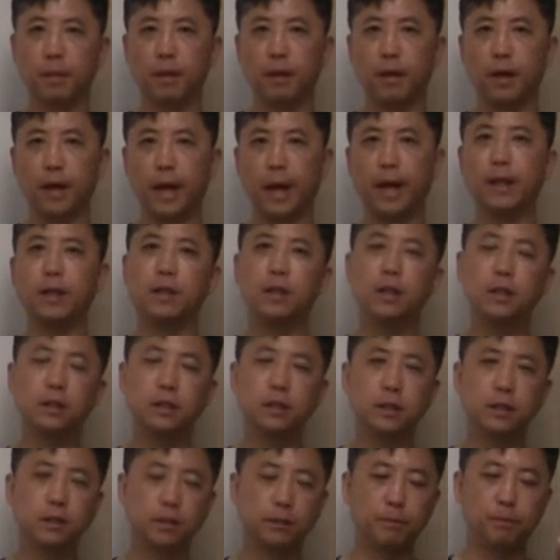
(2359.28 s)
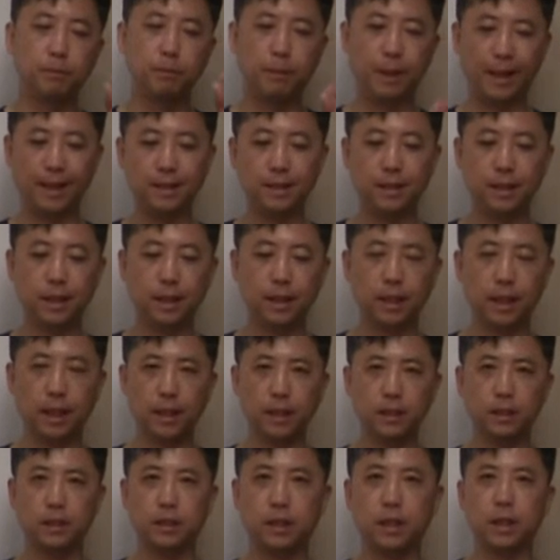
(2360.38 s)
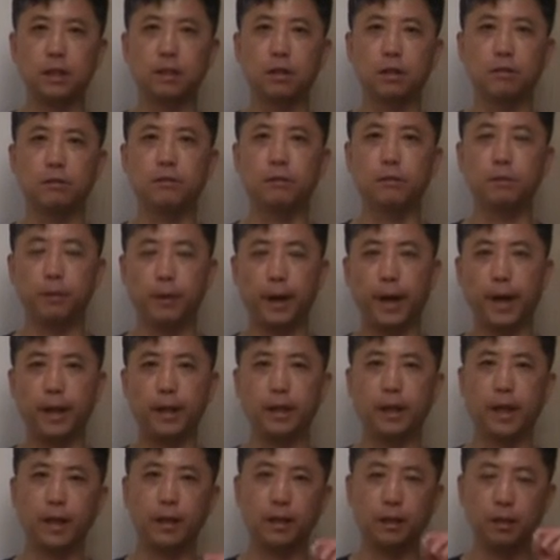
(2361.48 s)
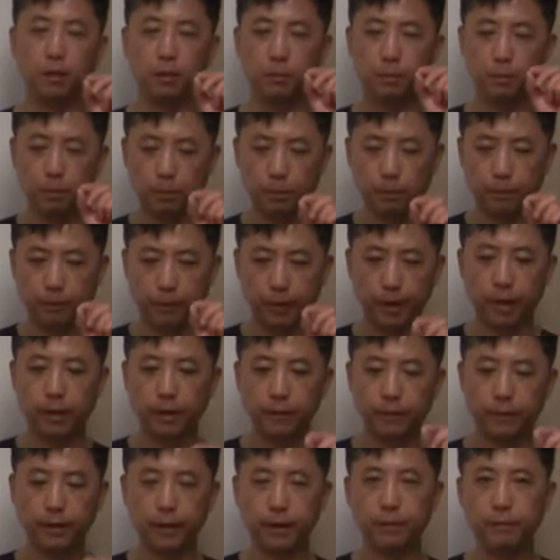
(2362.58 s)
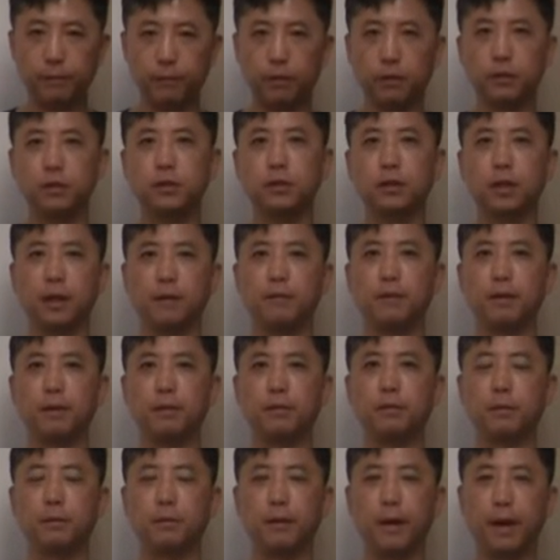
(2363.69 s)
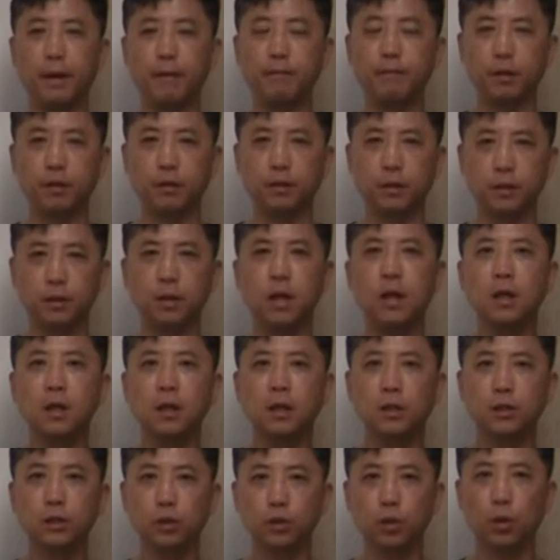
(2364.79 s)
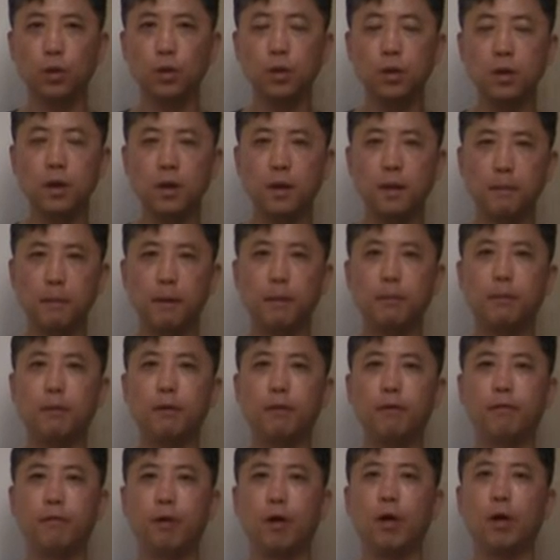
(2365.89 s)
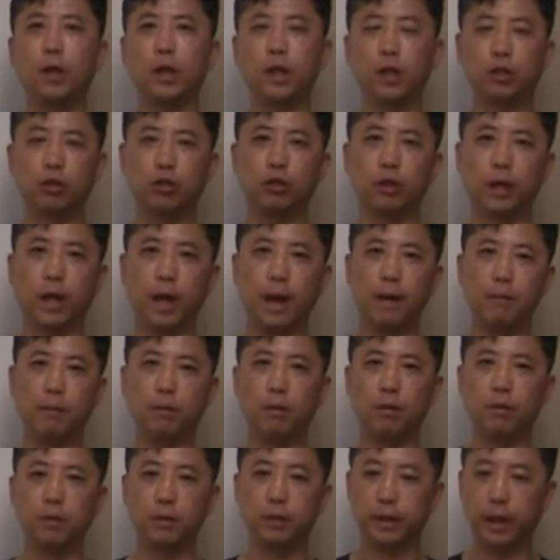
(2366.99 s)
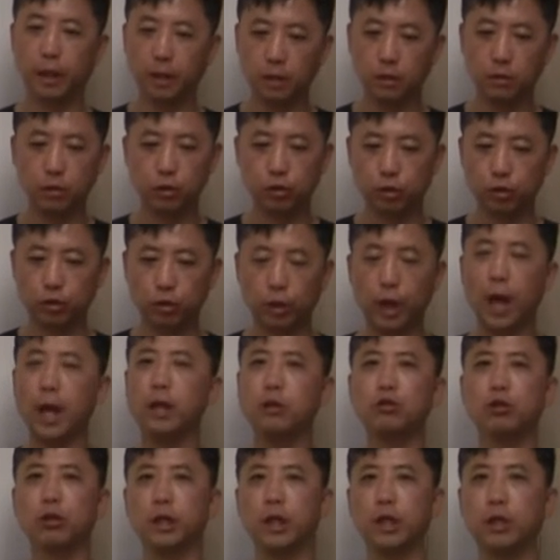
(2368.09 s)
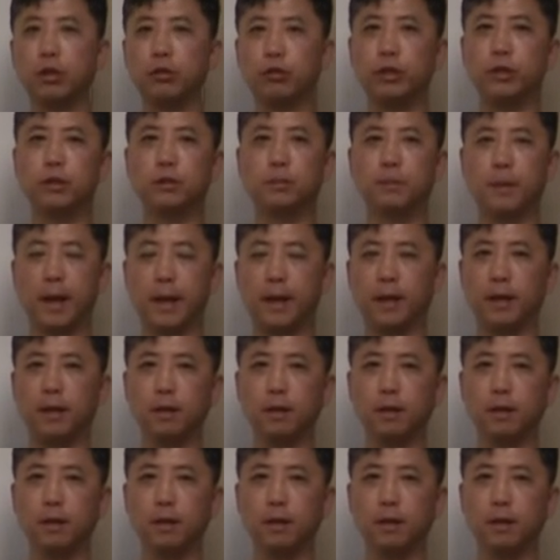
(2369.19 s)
And this is a basic instinct of the brain and the very, very first level of the brain function. So people falling into the gamble, they gradually increase betting